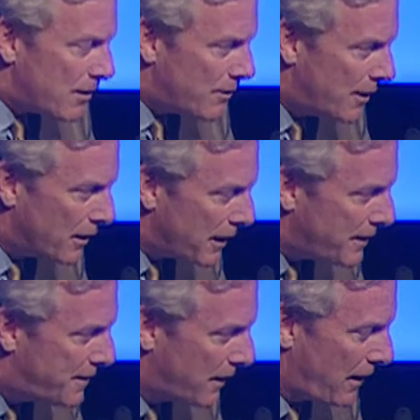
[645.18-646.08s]
Dilly
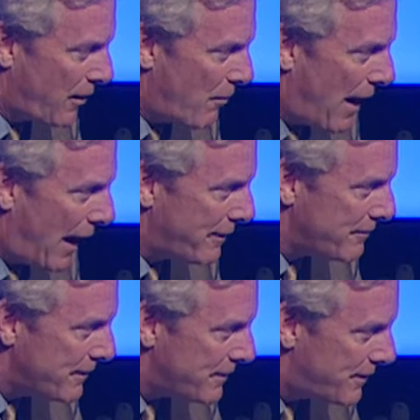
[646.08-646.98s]
dilly, Matt,
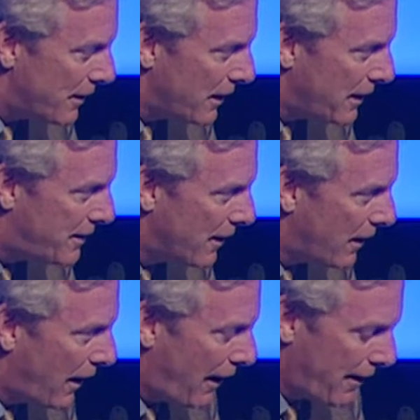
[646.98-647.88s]
dilly dilly.